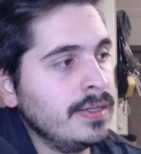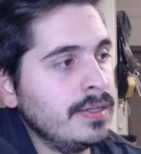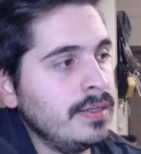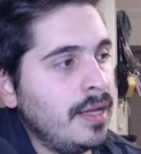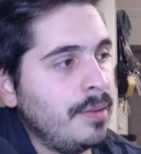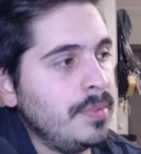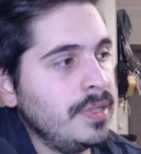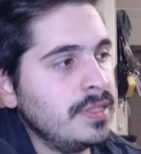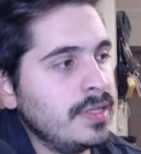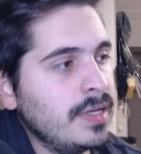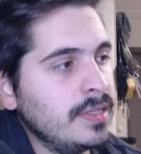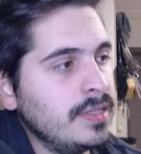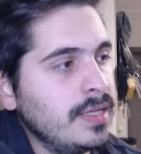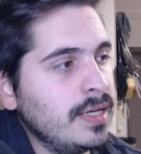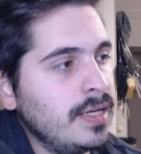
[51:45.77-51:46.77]
Namit
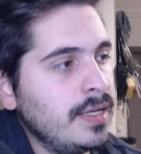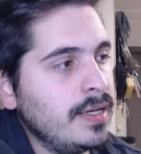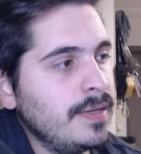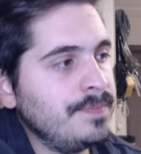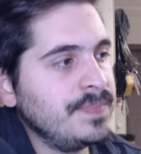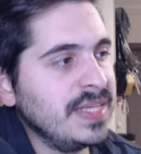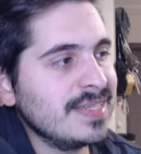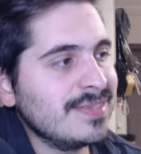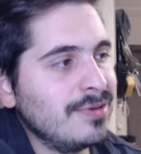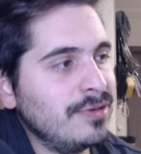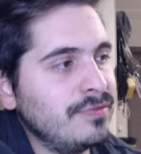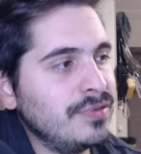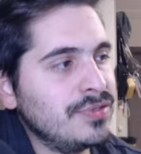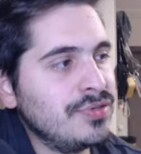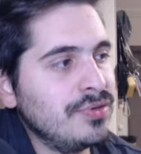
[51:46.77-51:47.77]
Kadiala, thanks a
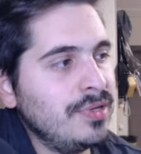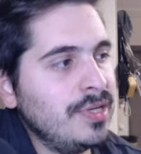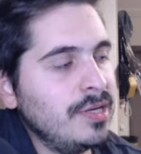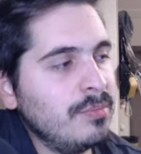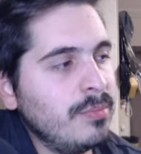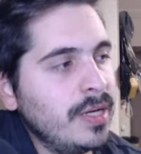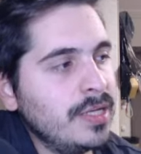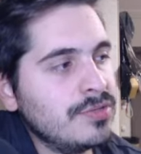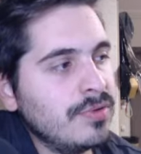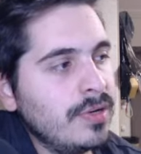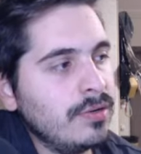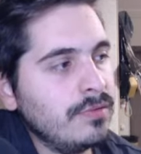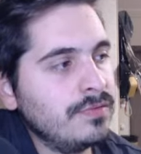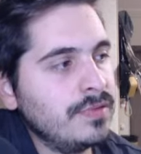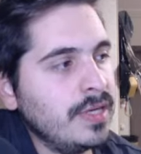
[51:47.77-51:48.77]
lot for joining. Bench
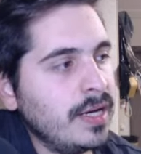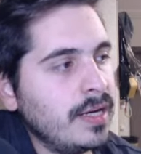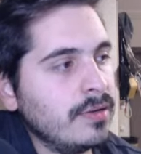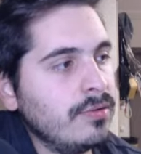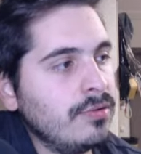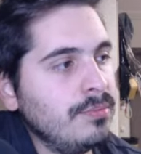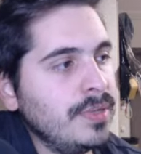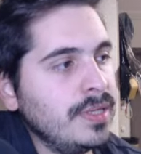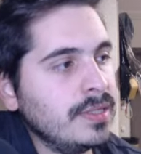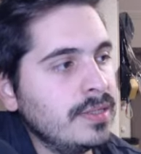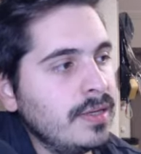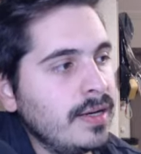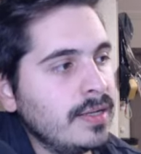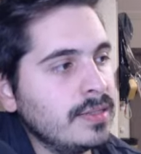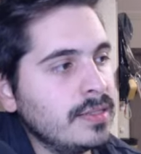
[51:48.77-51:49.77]
one of Thiago, Minte,
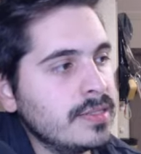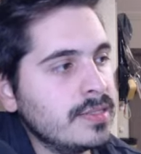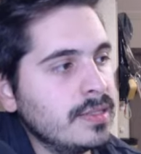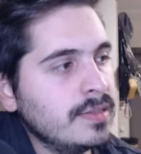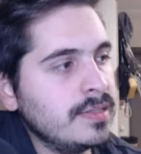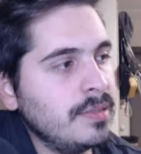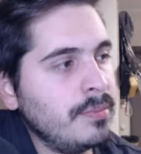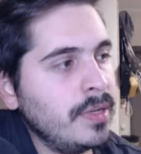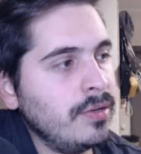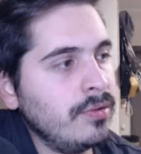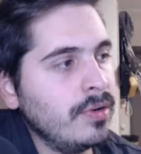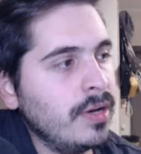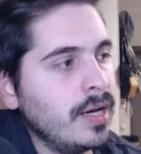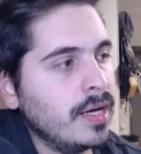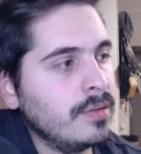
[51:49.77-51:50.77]
Anderson, Semenyo,
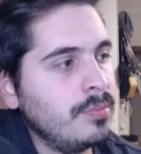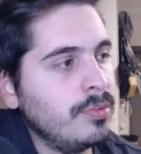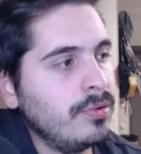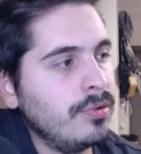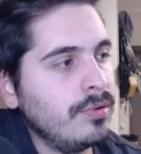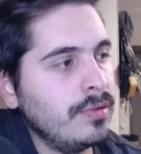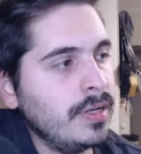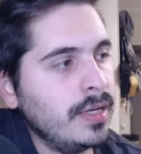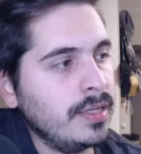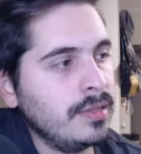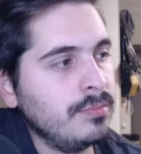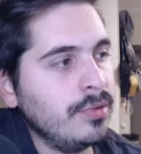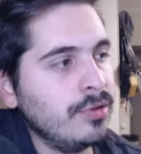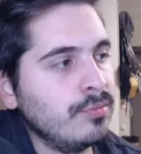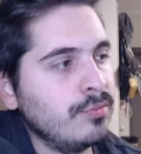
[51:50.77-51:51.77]
Gakpo, and
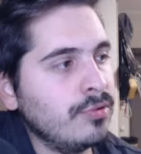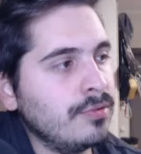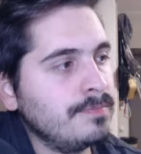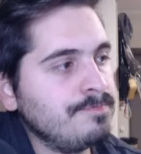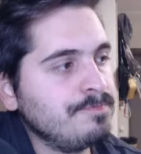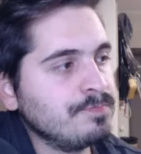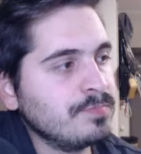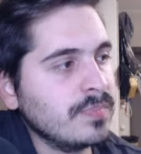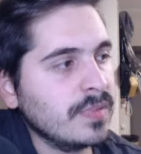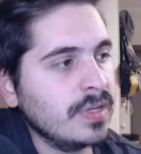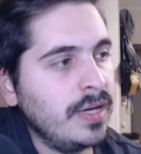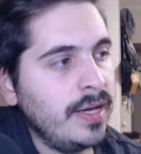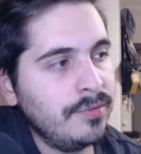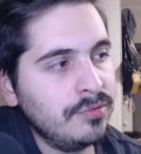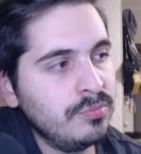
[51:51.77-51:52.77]
Mbeumo.
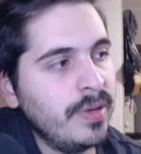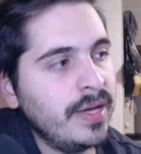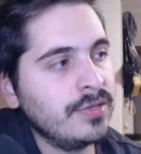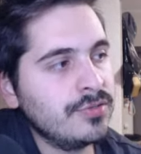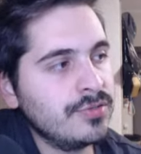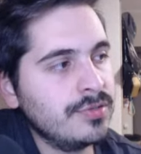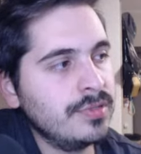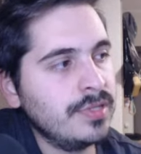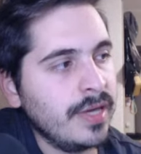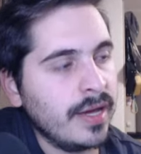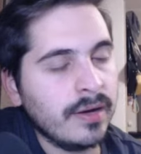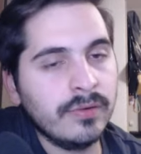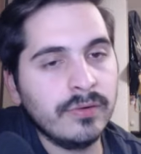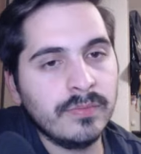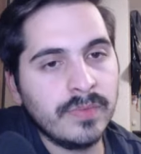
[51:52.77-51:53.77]
I would bench
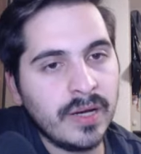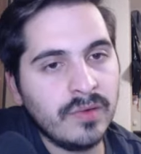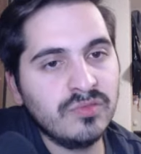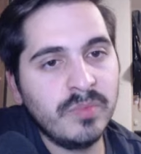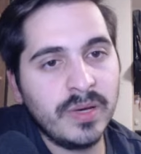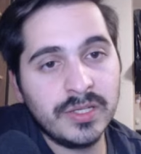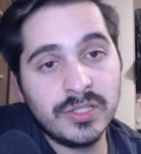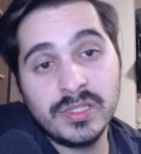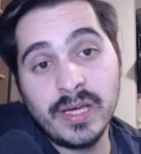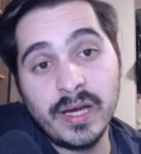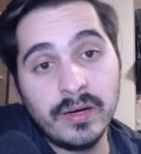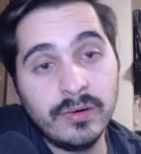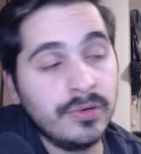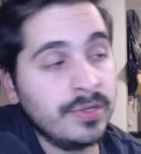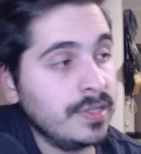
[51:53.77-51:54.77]
Thiago. I would bench
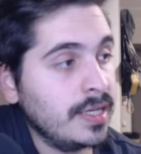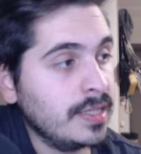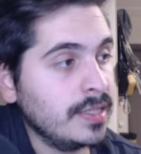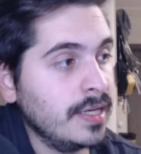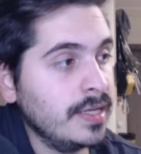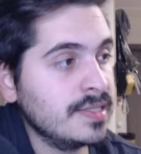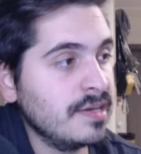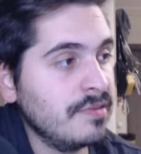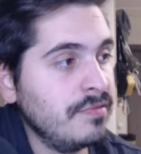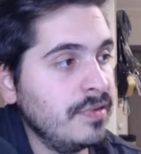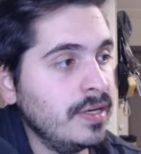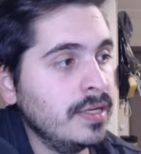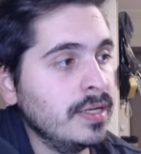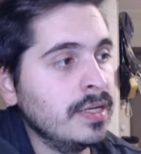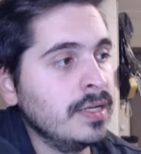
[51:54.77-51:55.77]
Thiago in that case, I
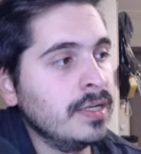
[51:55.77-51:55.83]
think.